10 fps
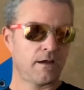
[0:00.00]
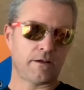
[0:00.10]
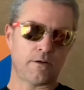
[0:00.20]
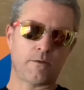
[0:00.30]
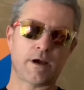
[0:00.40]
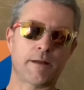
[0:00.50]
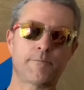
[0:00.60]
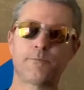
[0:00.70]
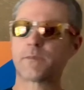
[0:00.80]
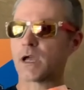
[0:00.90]
You know what?
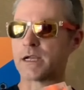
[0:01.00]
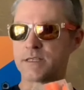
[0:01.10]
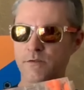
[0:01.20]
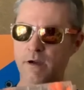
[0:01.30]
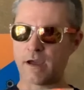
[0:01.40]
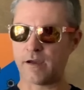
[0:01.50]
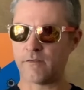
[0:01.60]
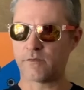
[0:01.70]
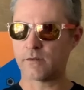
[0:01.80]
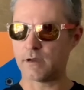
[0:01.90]
I do
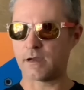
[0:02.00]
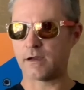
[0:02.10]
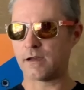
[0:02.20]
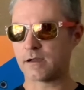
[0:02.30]
have uh,